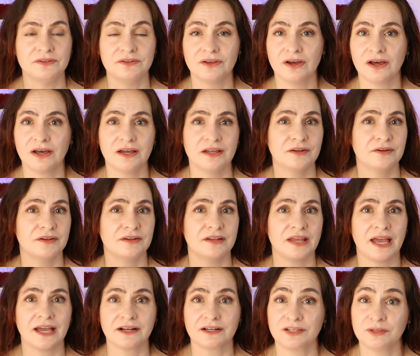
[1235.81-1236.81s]

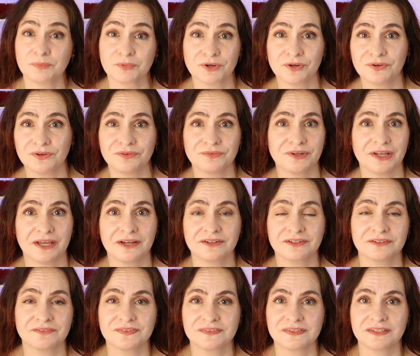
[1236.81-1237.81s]
non-acne prone
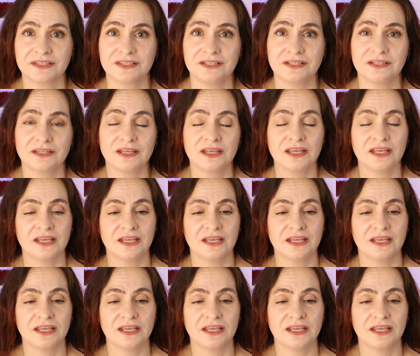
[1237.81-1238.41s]
reactive skin,